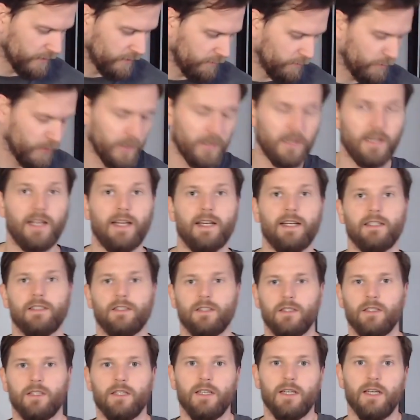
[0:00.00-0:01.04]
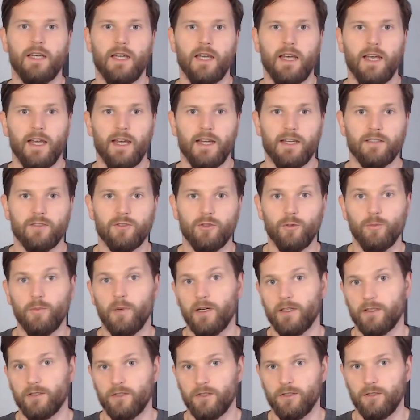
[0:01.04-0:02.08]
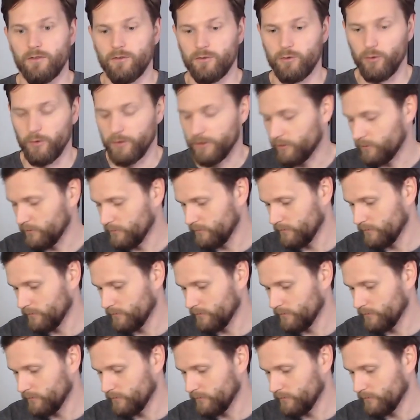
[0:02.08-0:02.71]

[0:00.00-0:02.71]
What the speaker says: perlite and 2 parts soil.